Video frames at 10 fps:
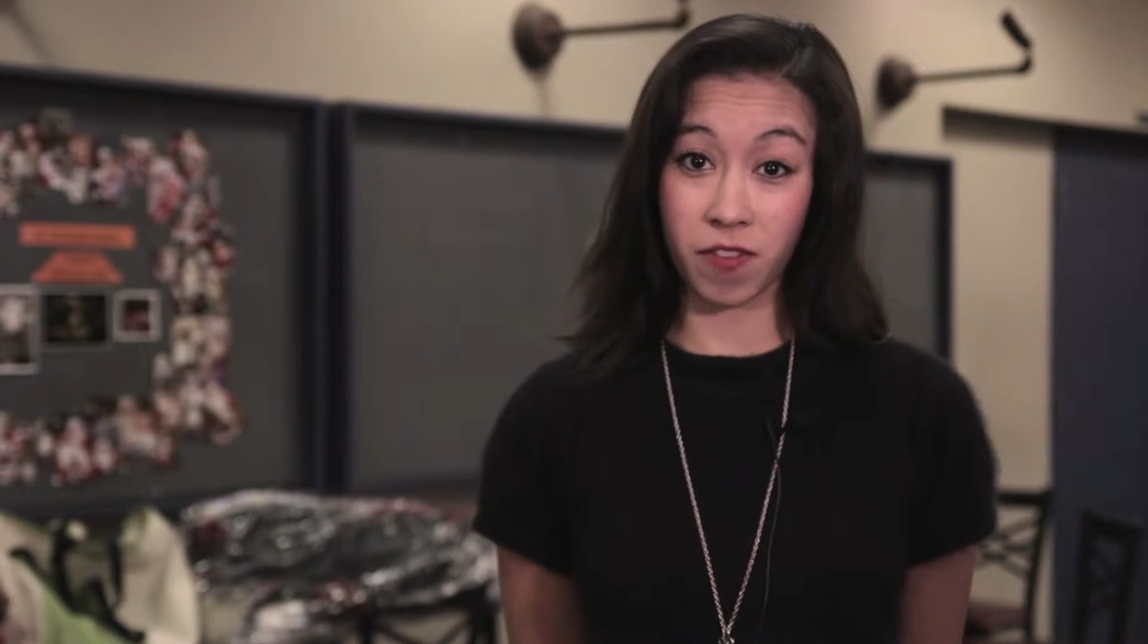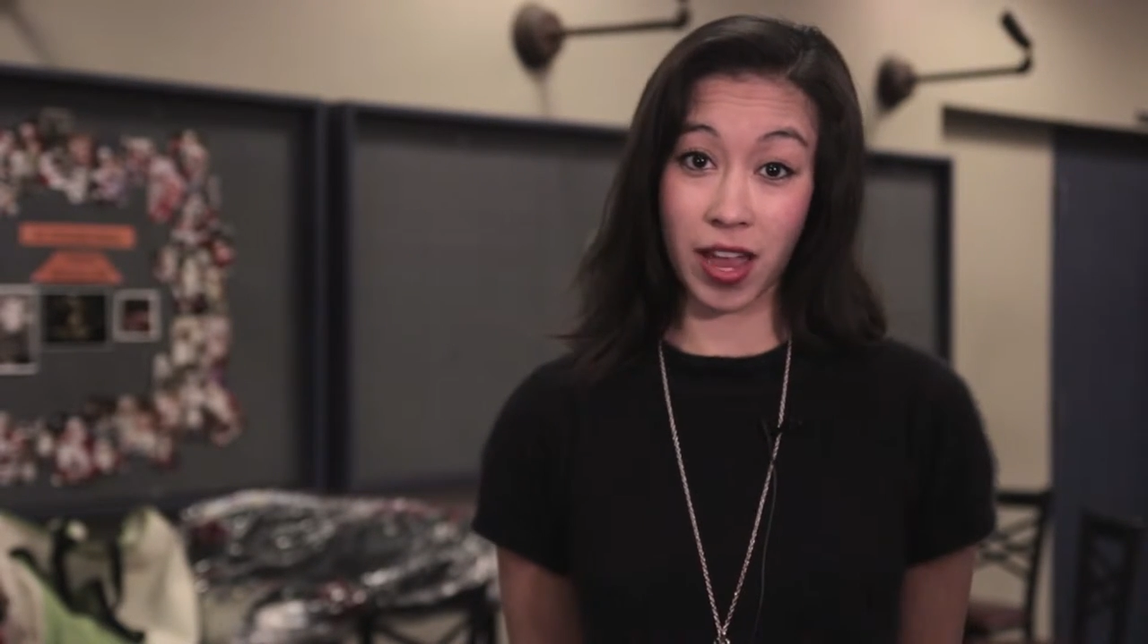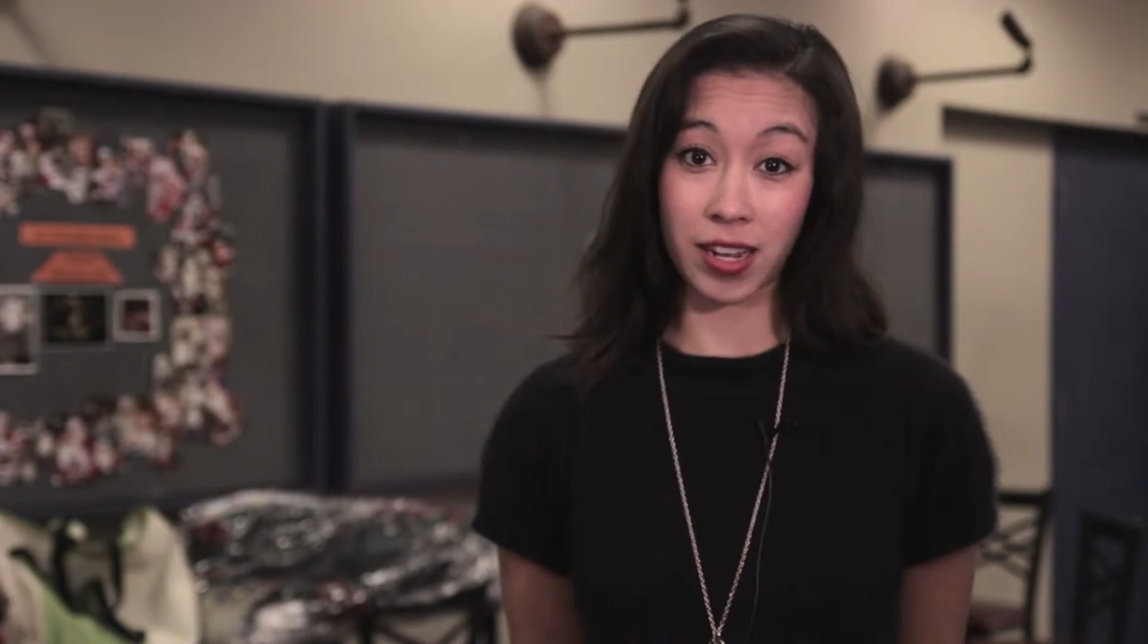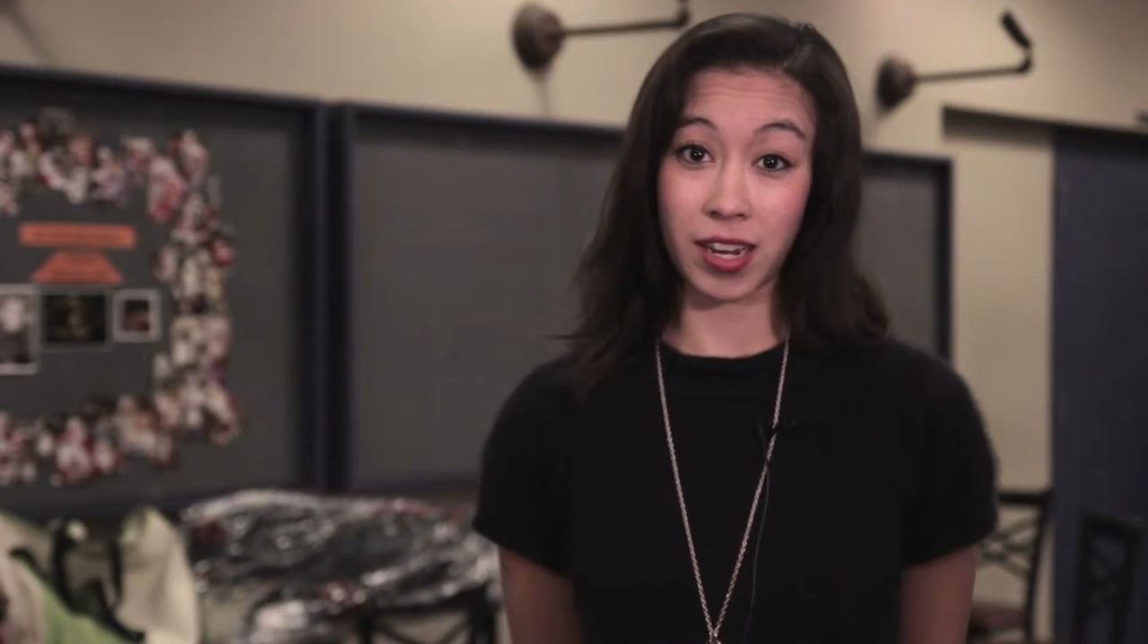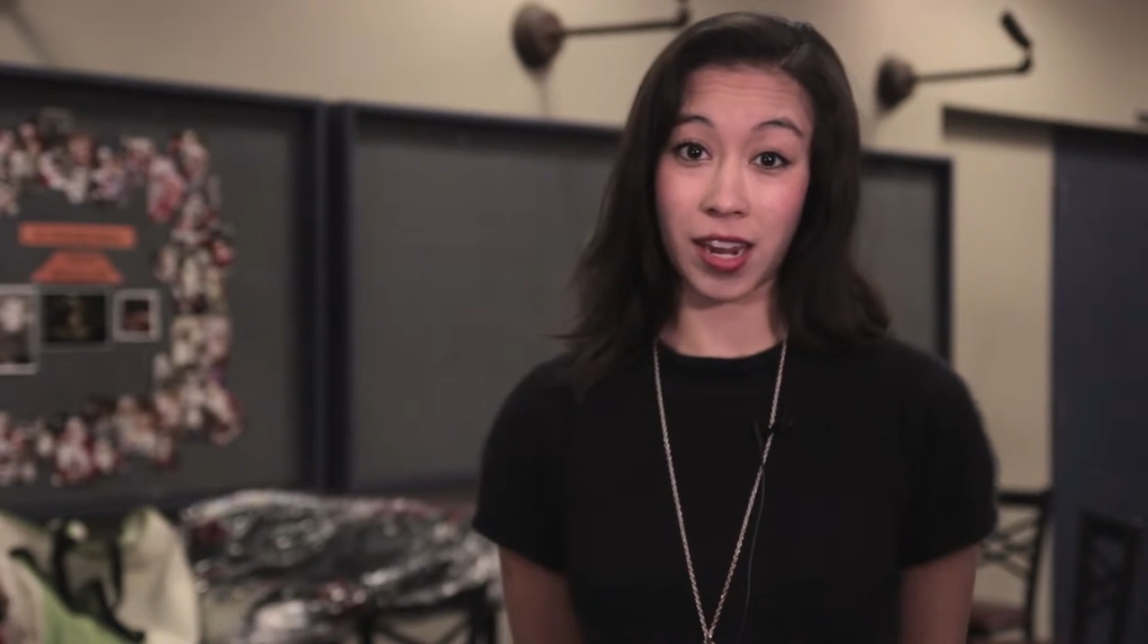
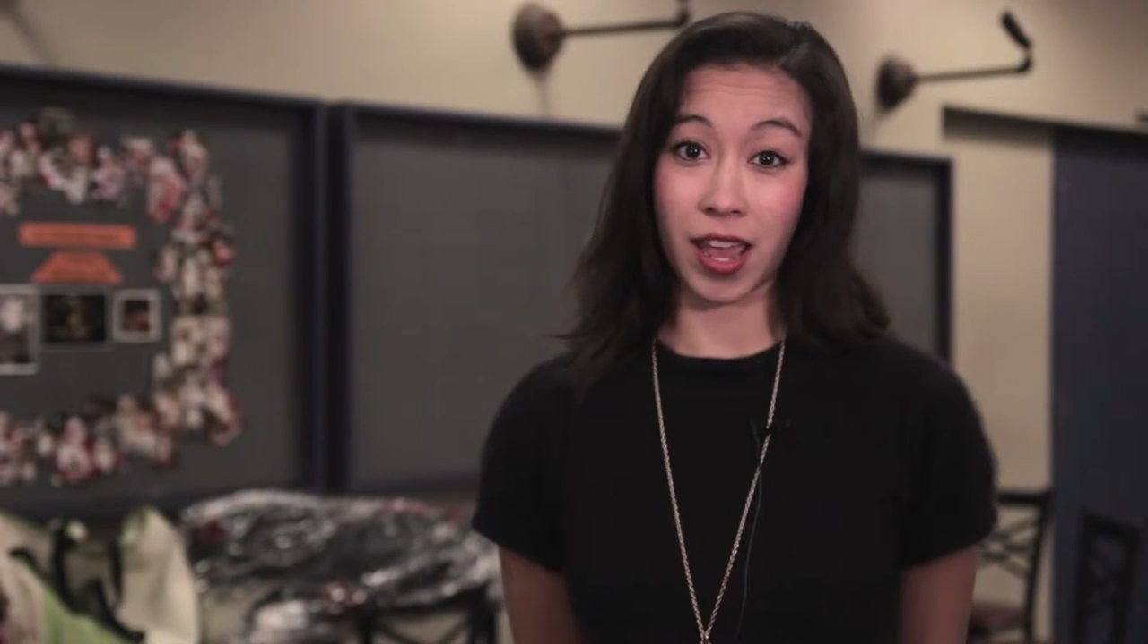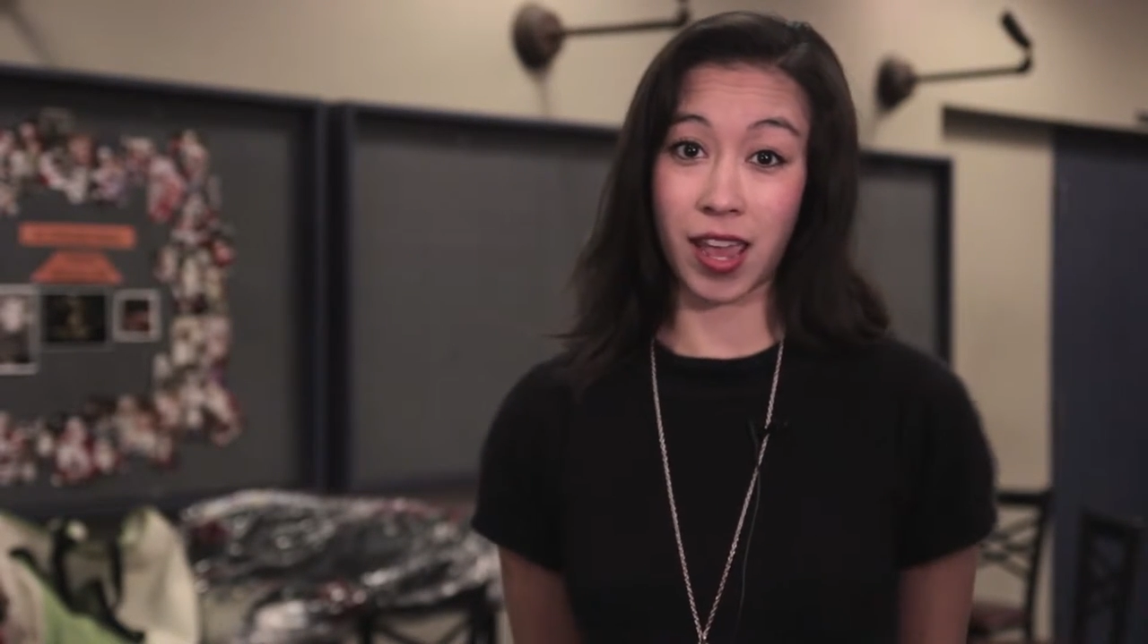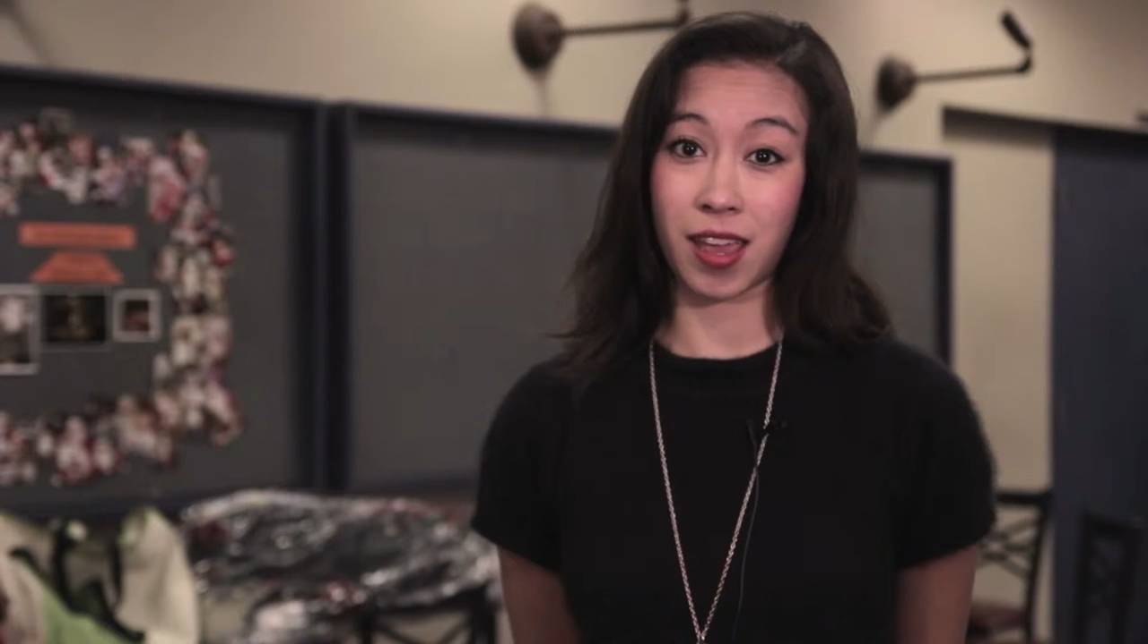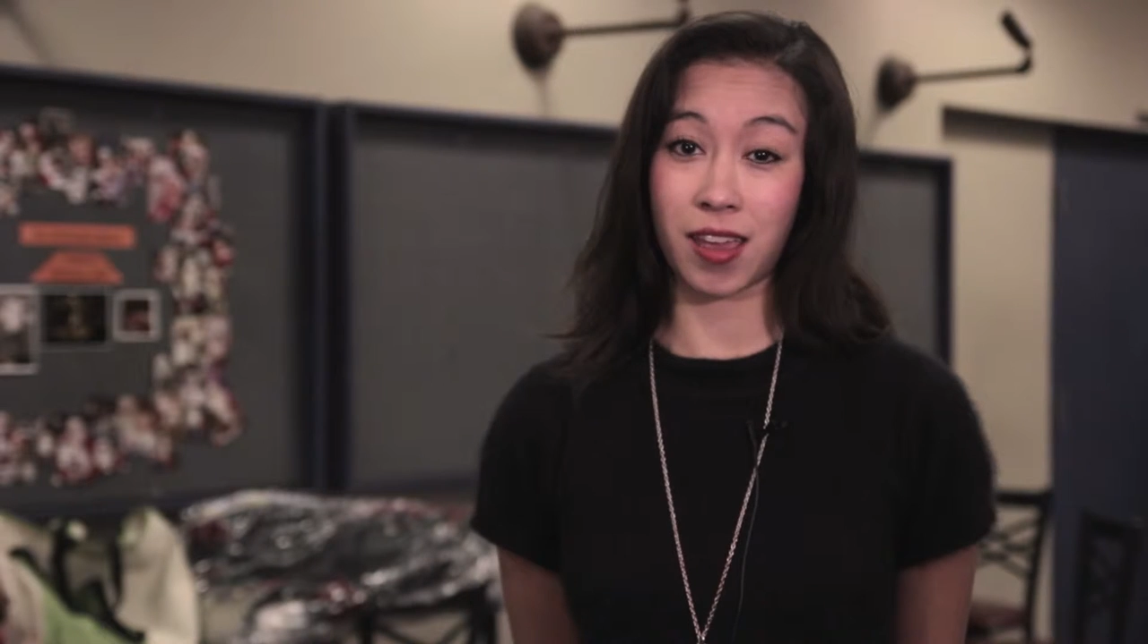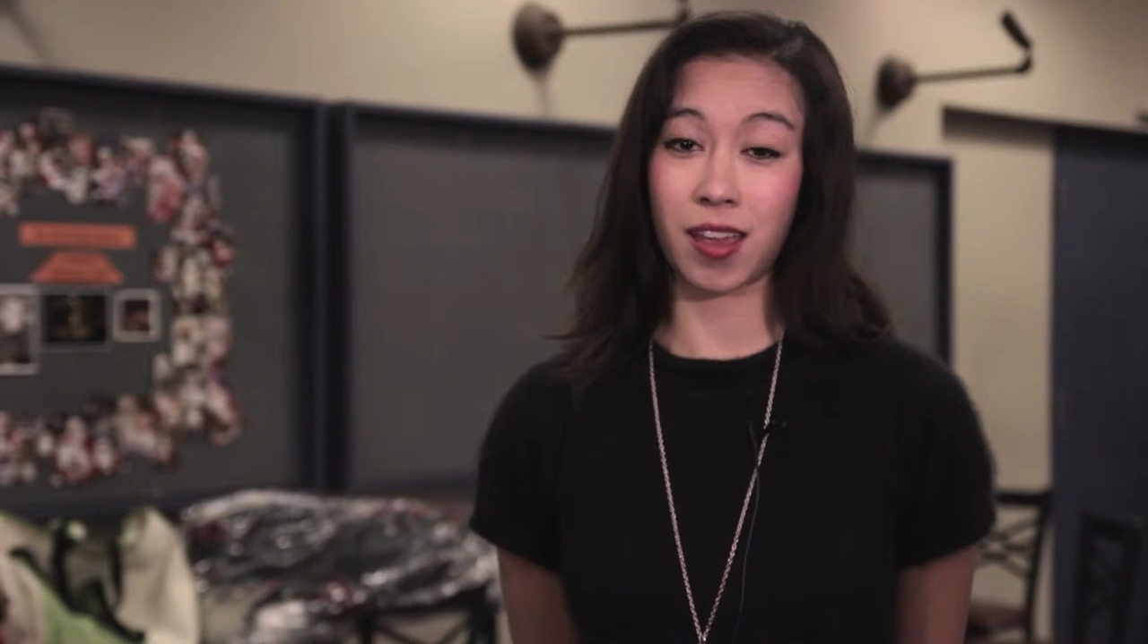vetting
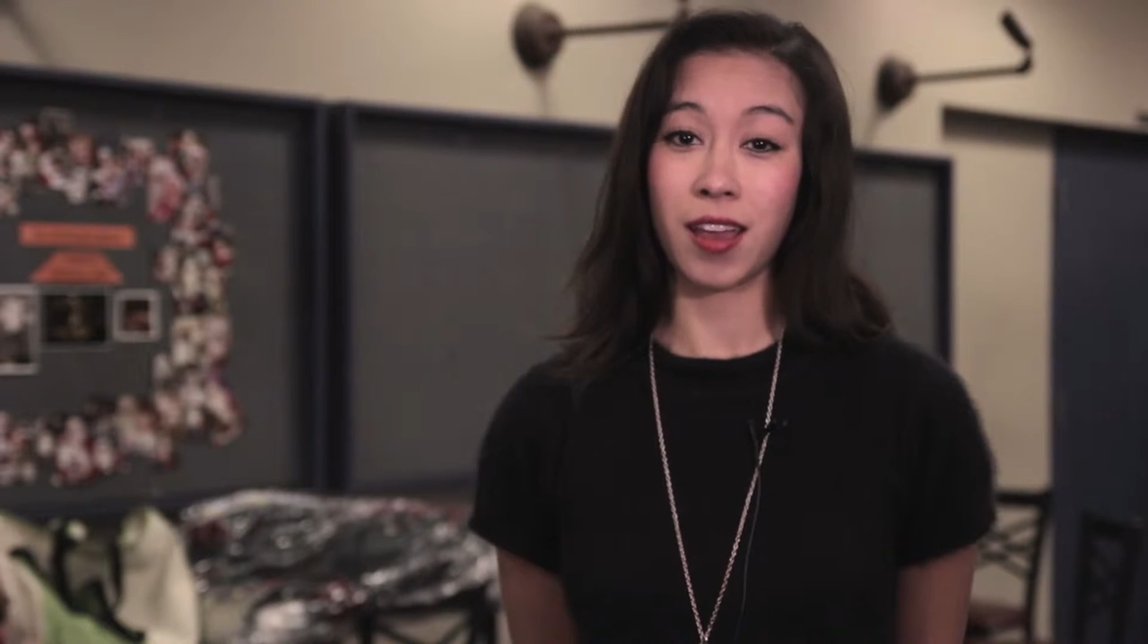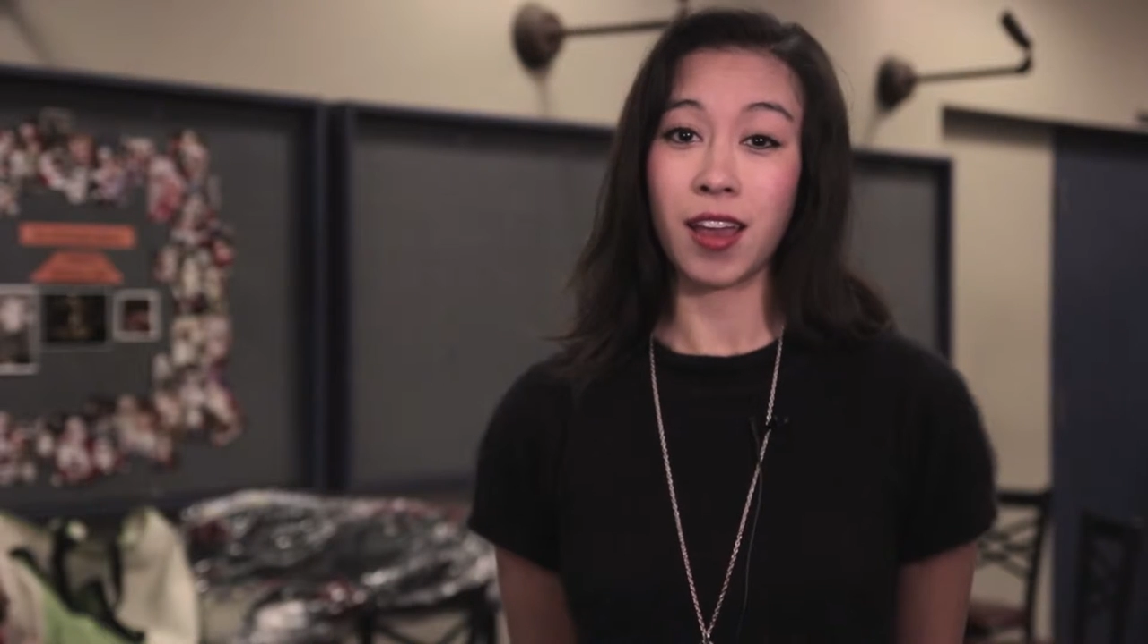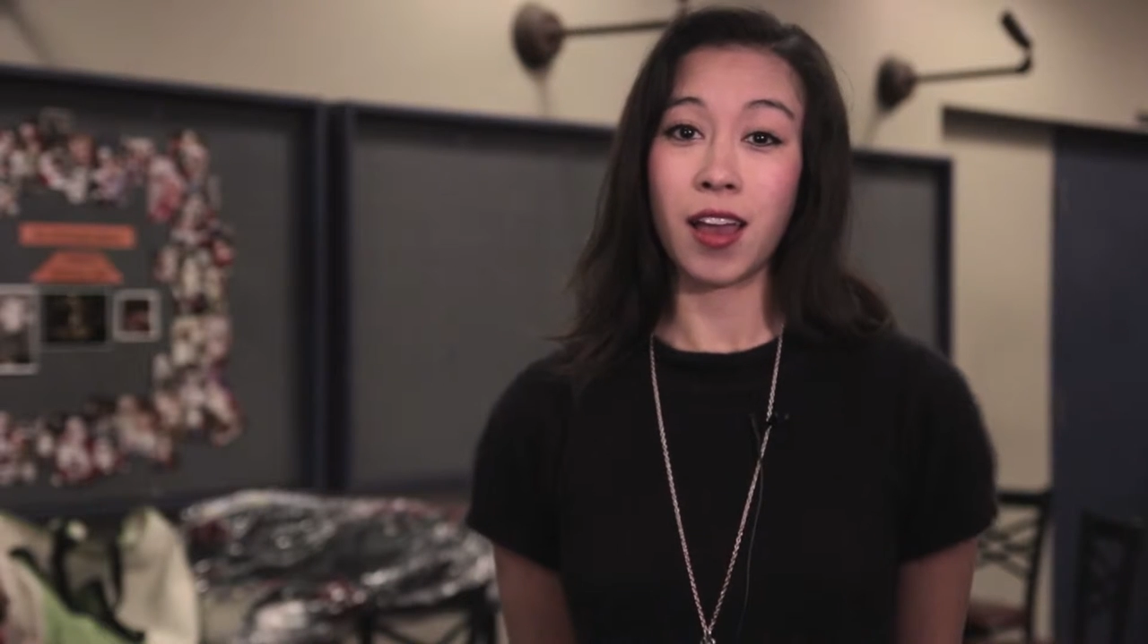a